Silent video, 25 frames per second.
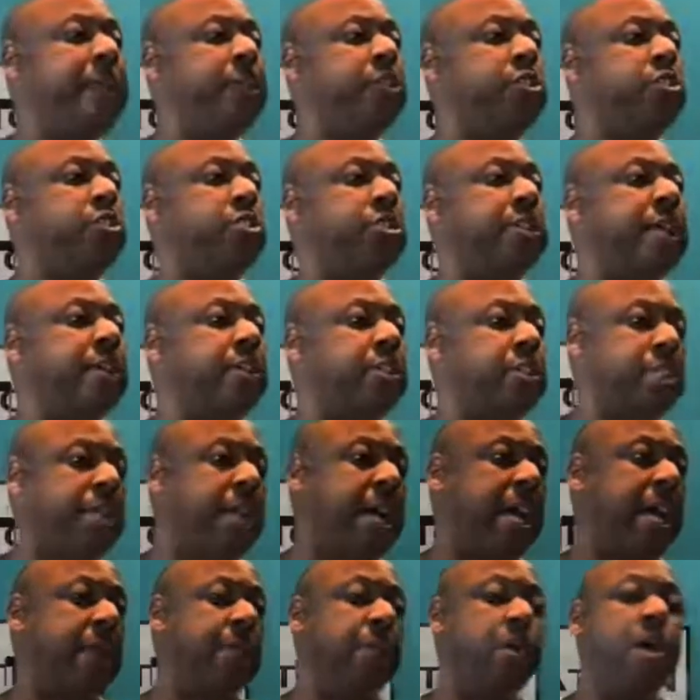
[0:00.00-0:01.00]
Eastern Standard
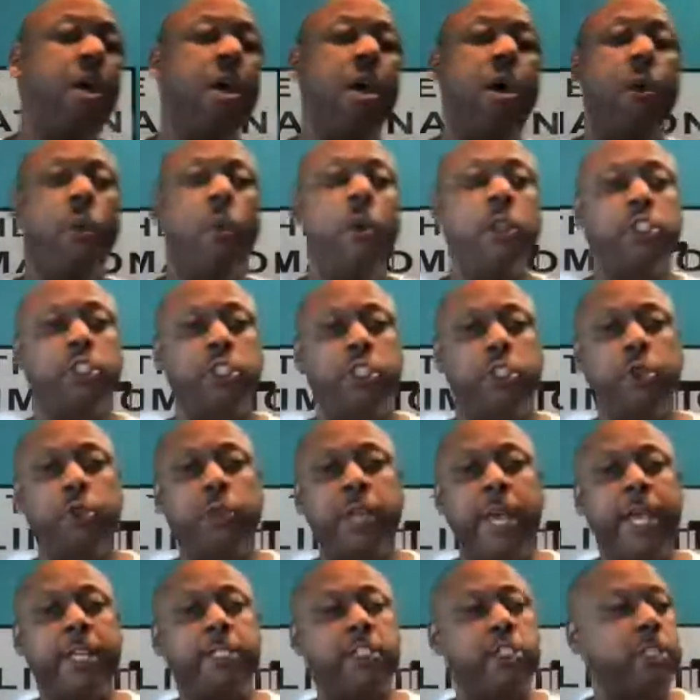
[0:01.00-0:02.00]
Time. Once you do
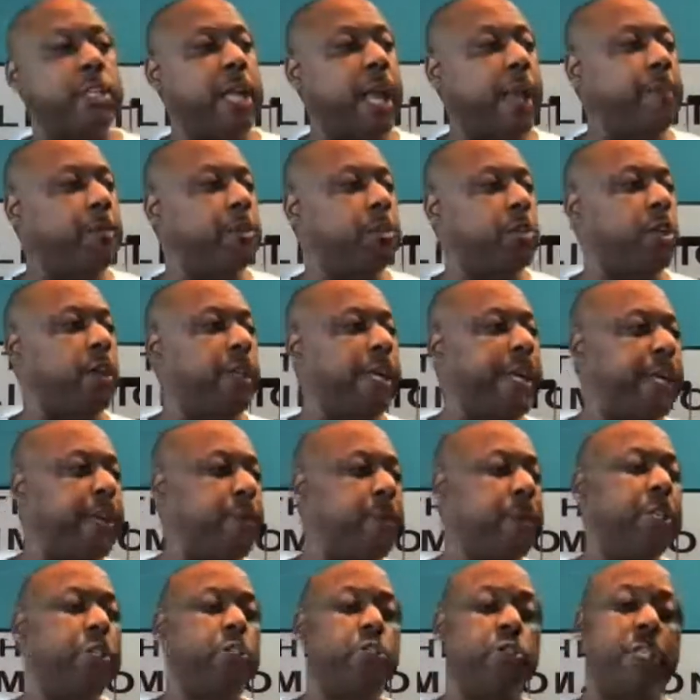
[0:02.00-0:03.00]
that, your name is your
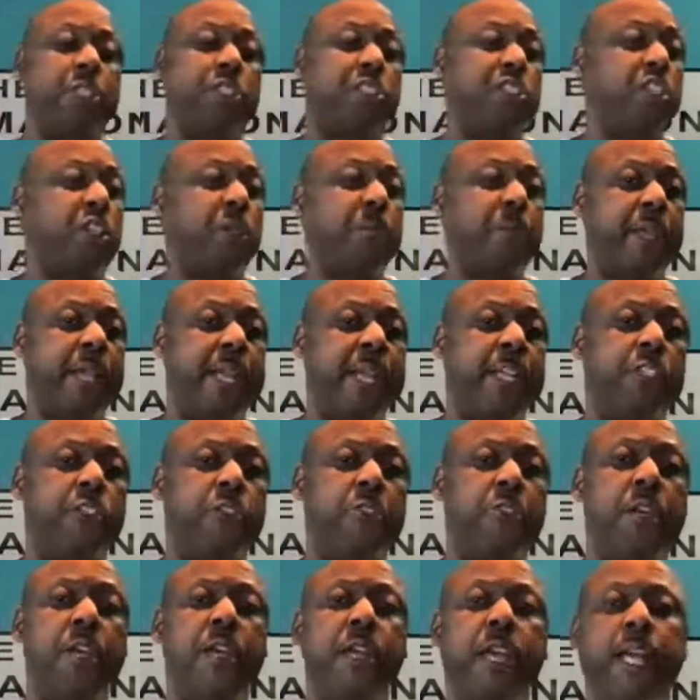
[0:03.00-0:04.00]
email address is going to be
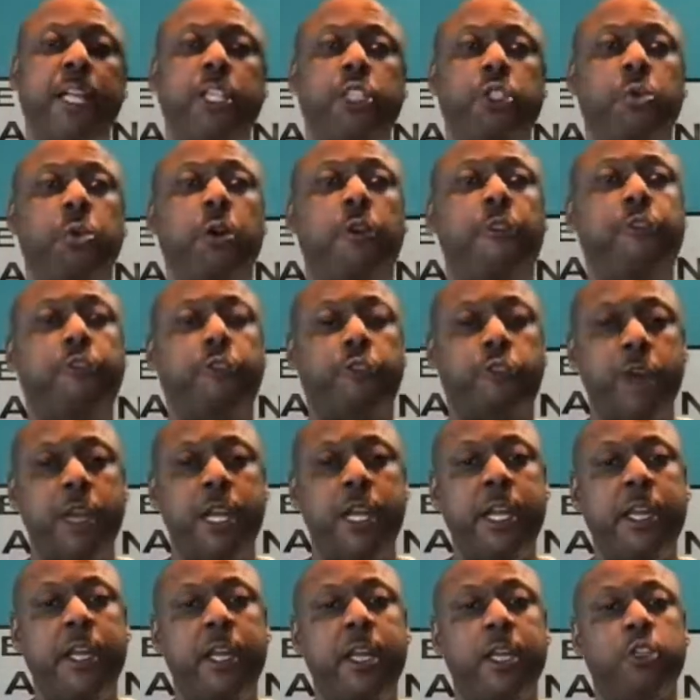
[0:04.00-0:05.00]
entered into a
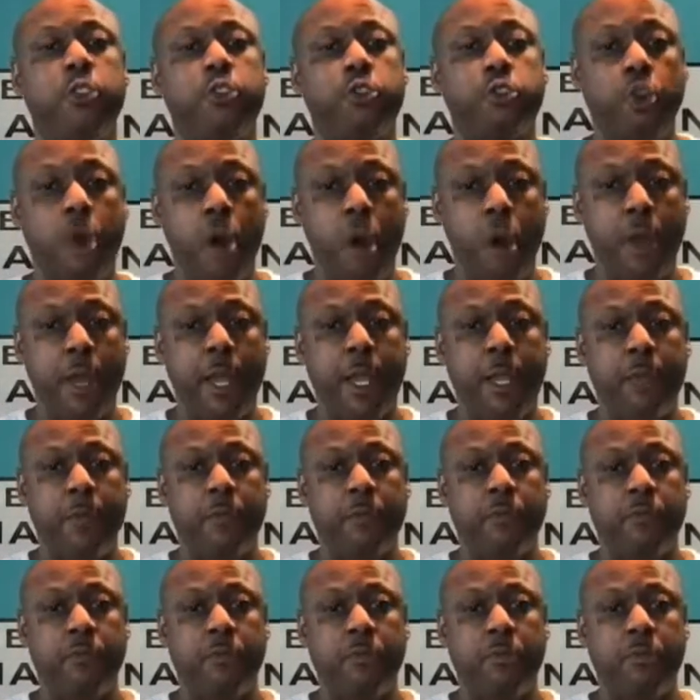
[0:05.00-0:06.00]
free drawing
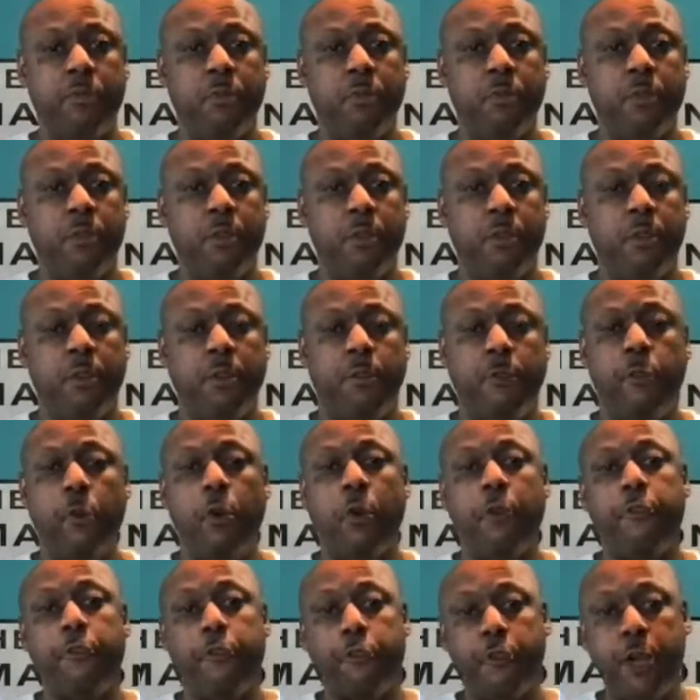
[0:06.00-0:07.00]

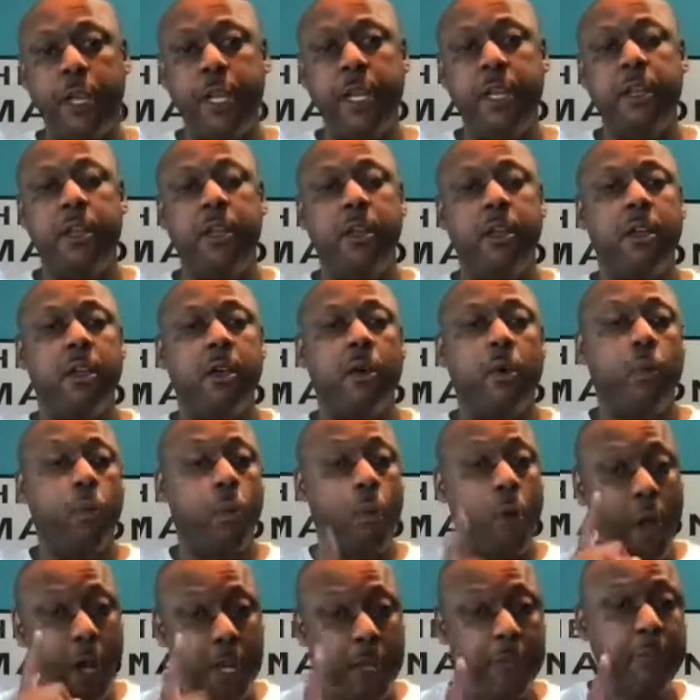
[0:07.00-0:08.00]
for a free
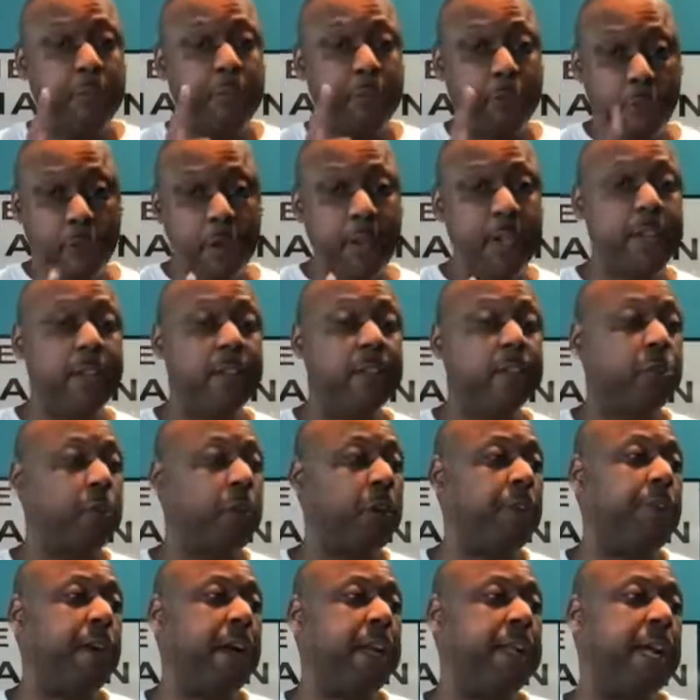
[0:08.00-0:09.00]
one free
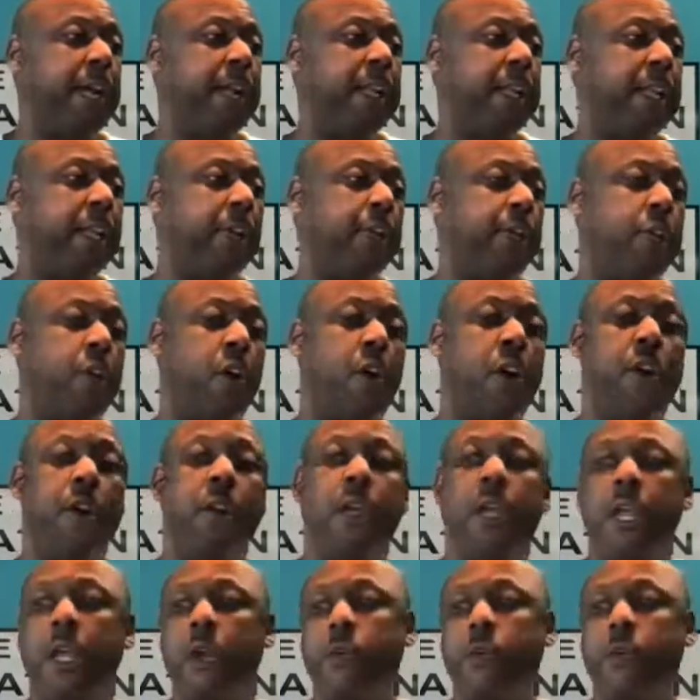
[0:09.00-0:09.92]
$25 gift card.